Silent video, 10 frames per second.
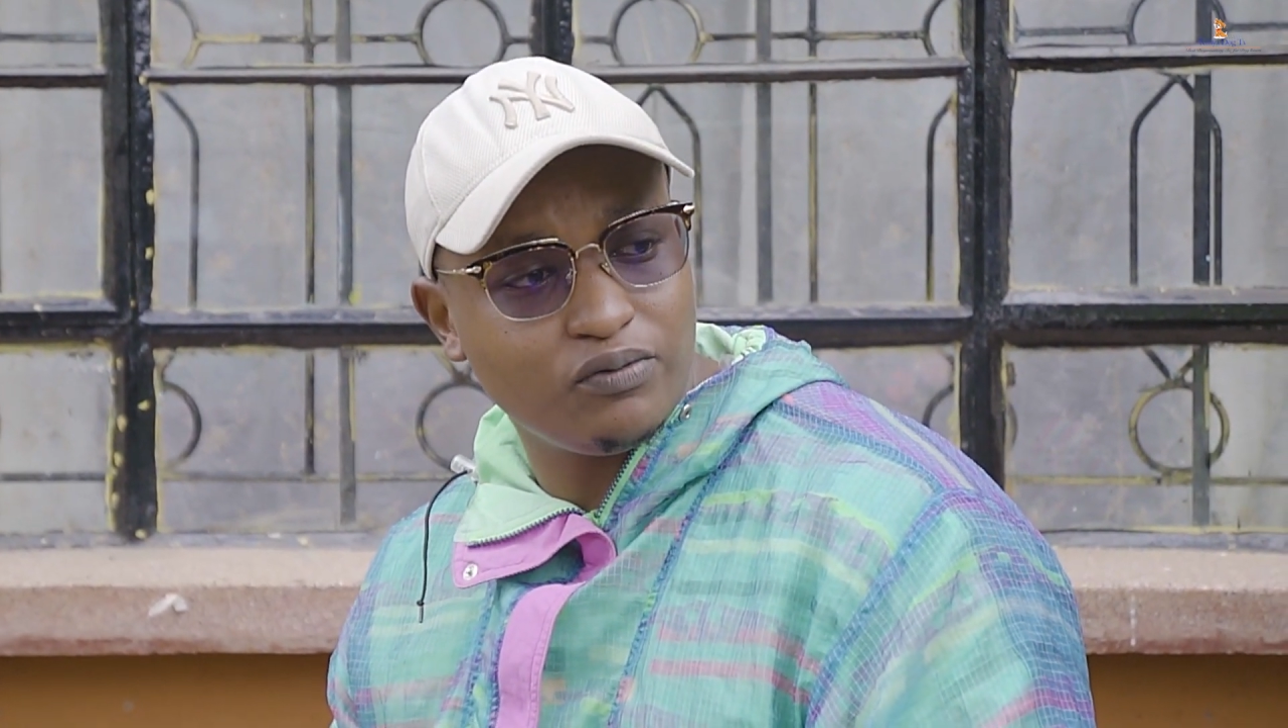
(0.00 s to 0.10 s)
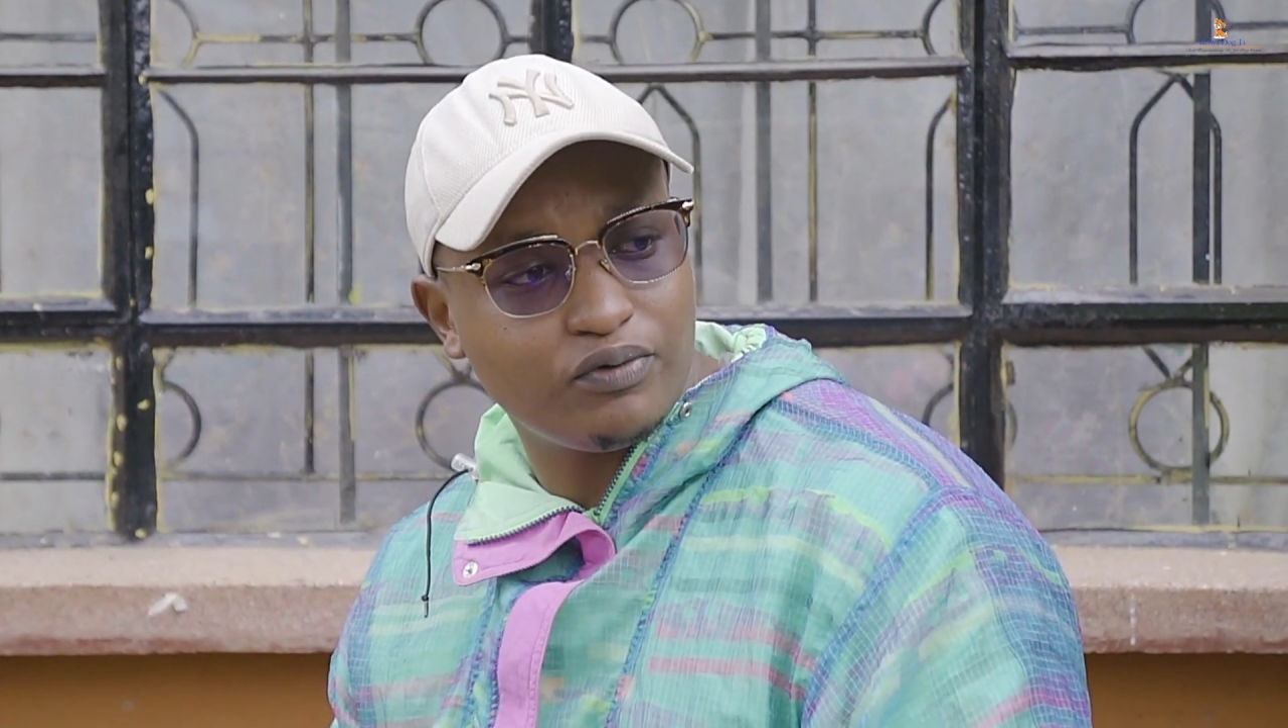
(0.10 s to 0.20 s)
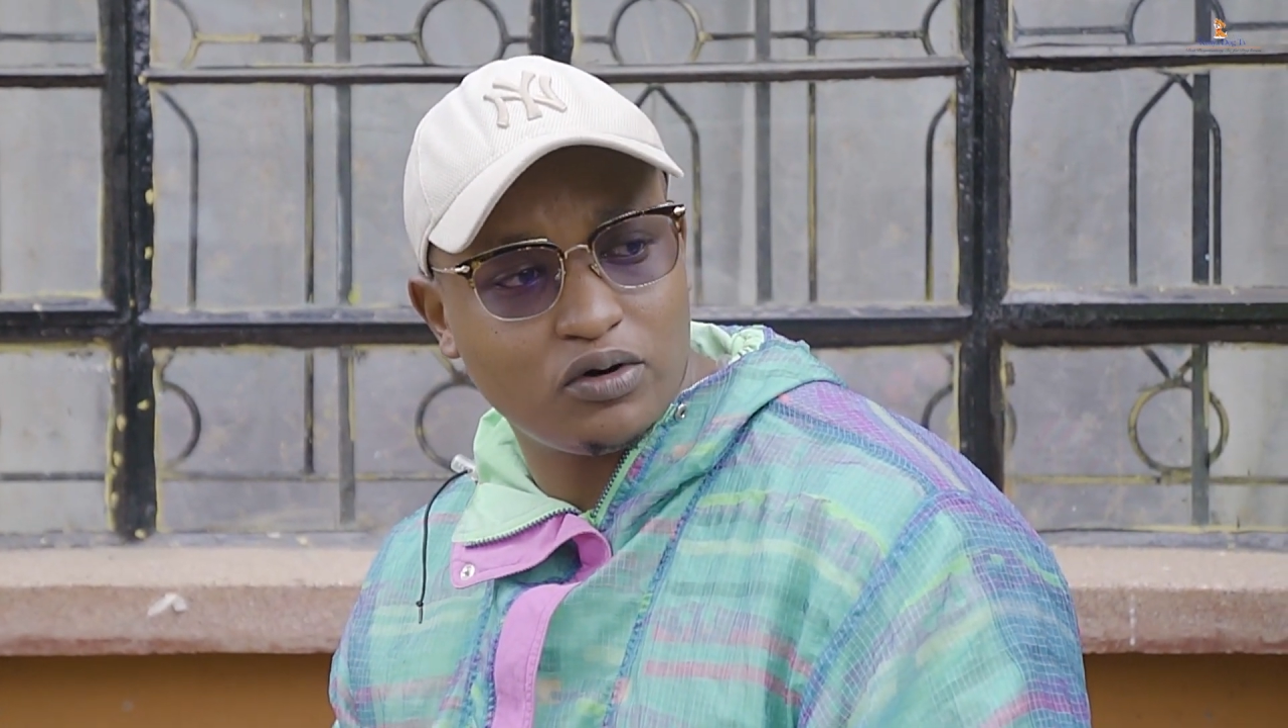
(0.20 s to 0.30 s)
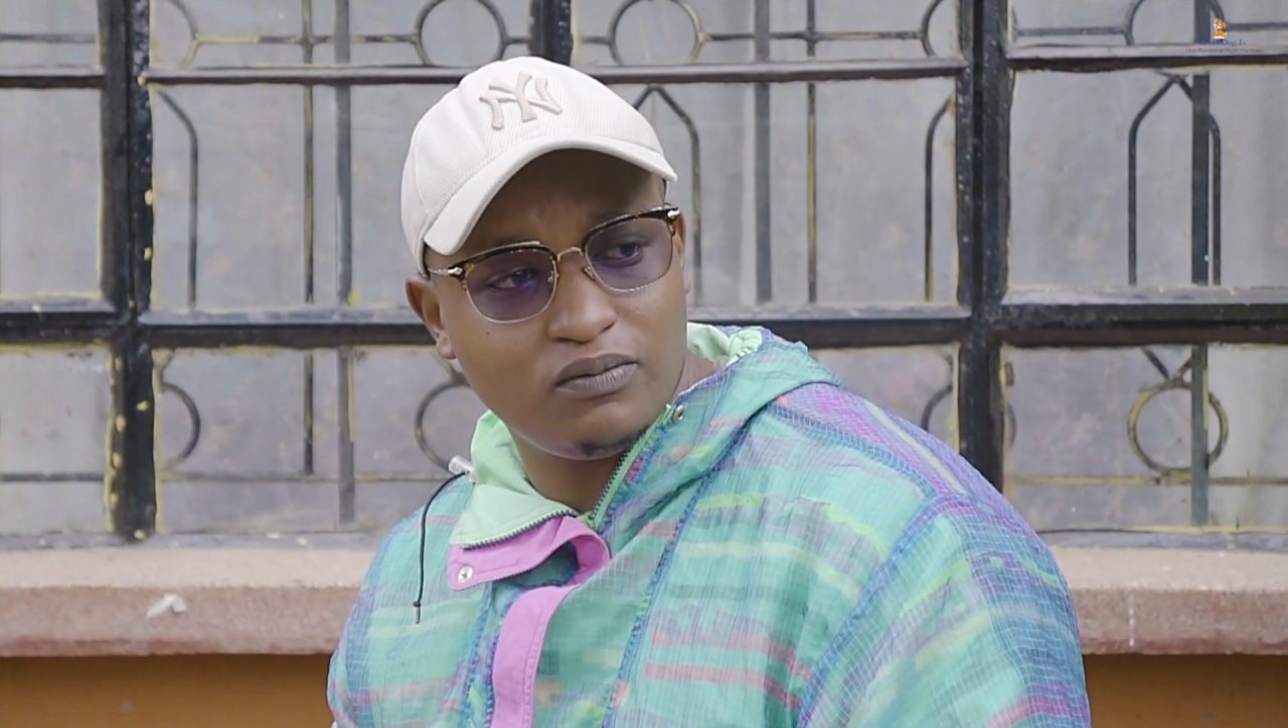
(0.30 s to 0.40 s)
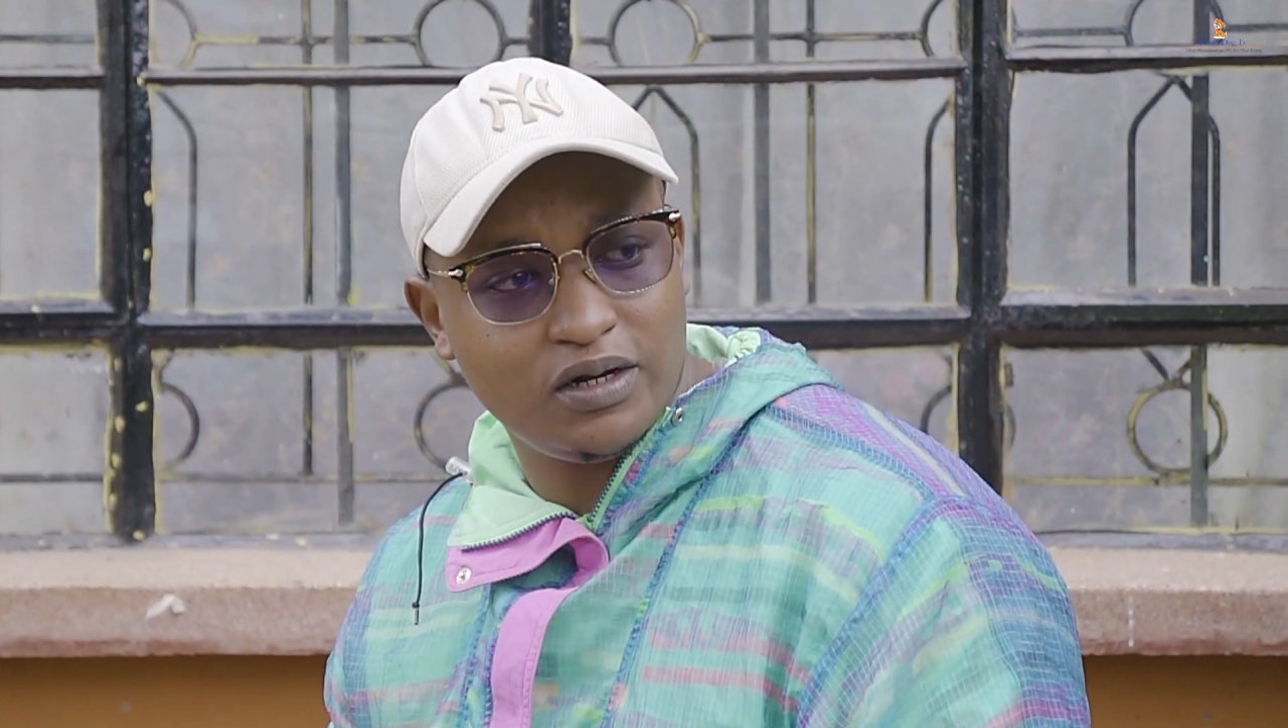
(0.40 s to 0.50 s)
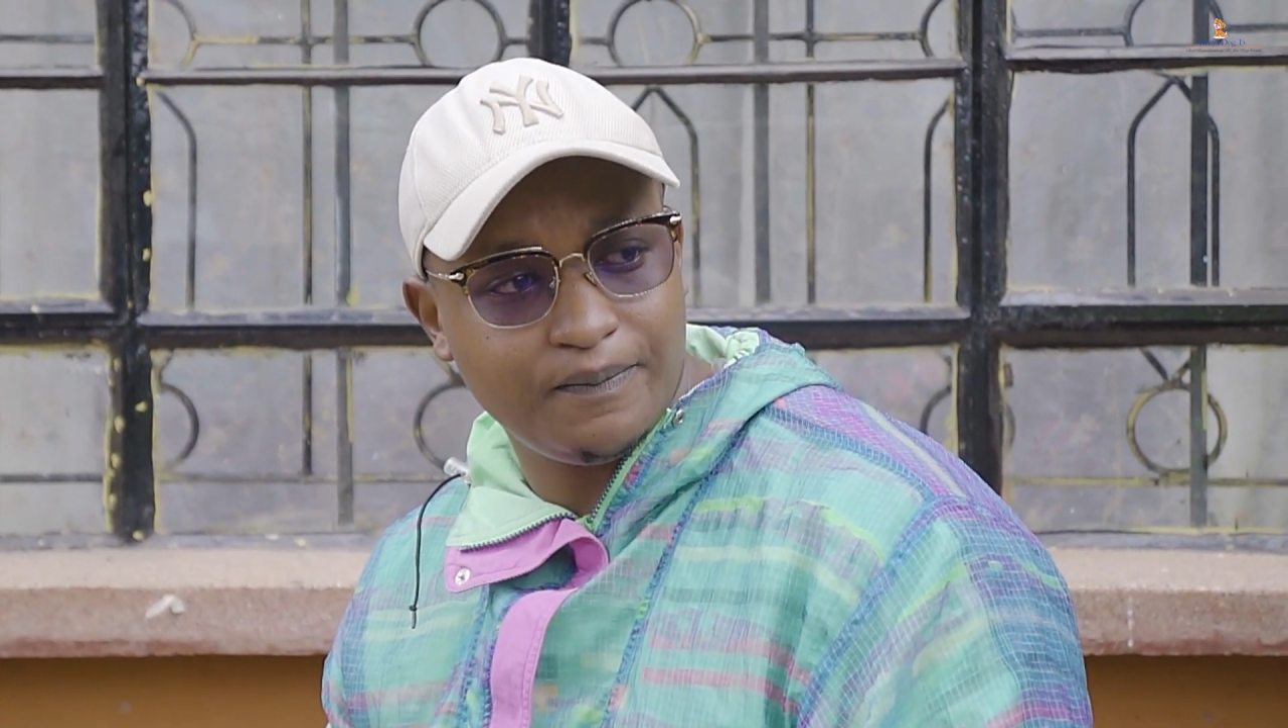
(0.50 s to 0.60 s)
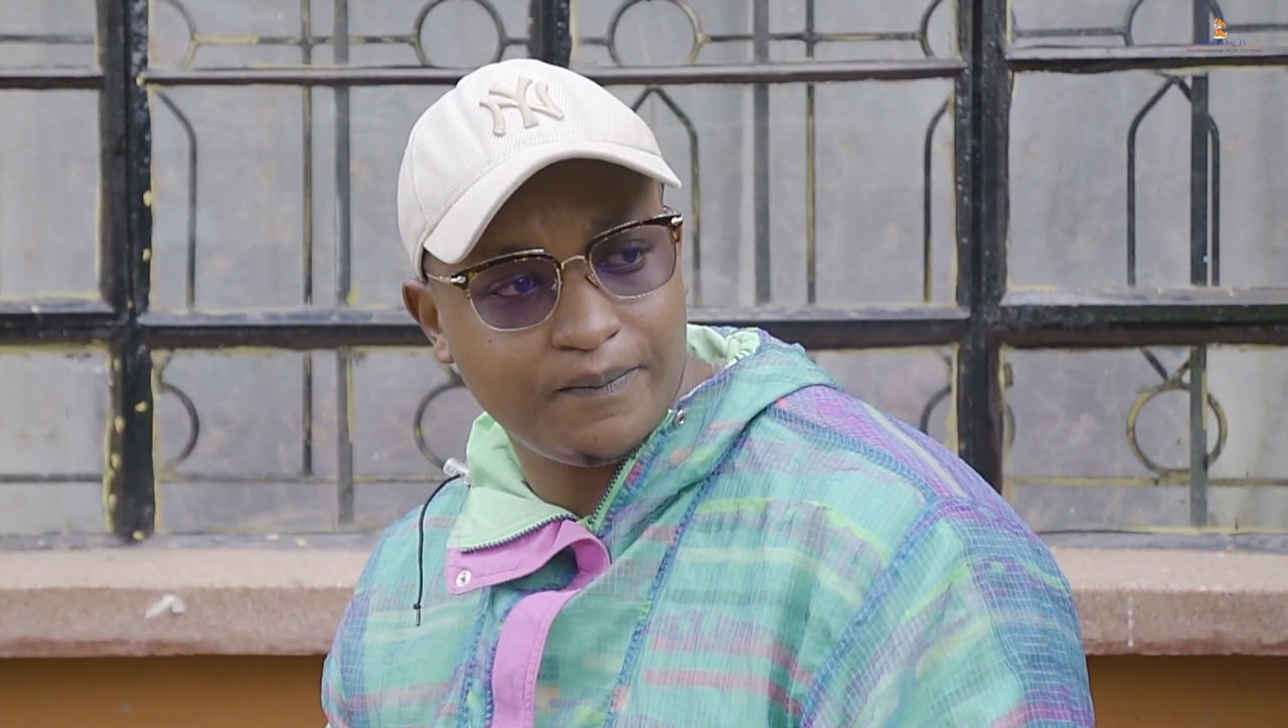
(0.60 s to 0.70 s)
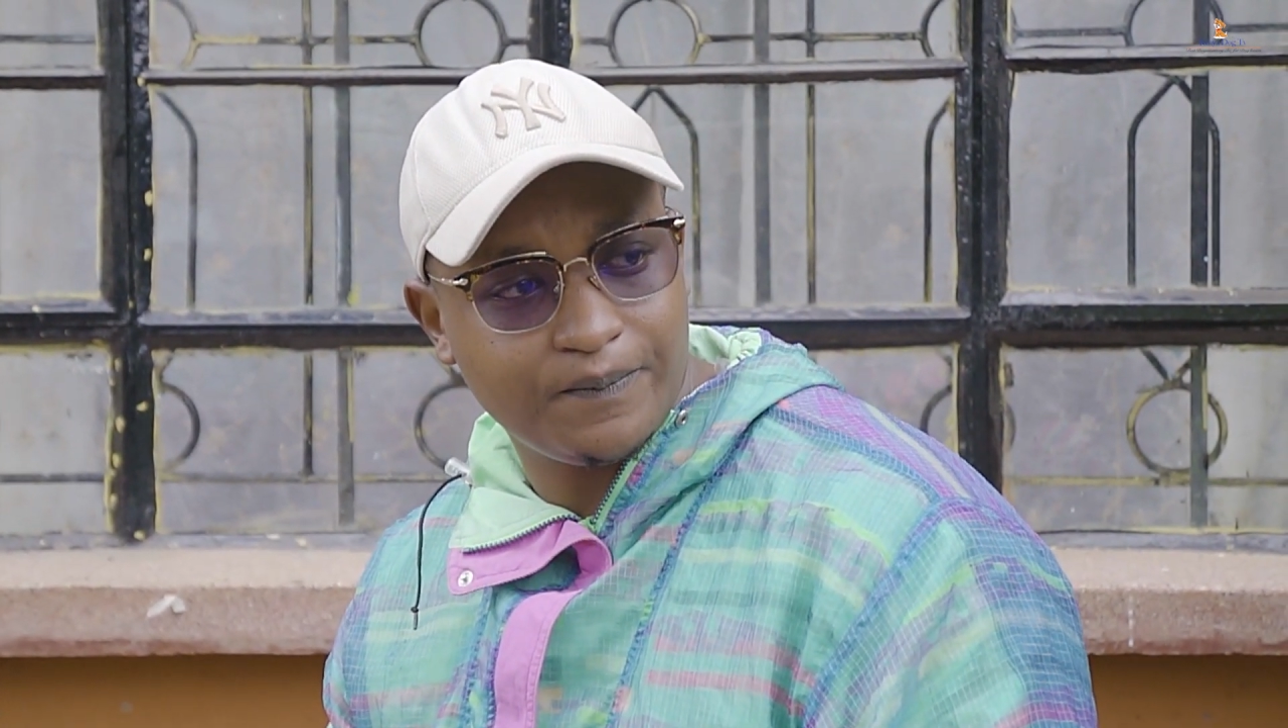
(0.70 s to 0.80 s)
problem.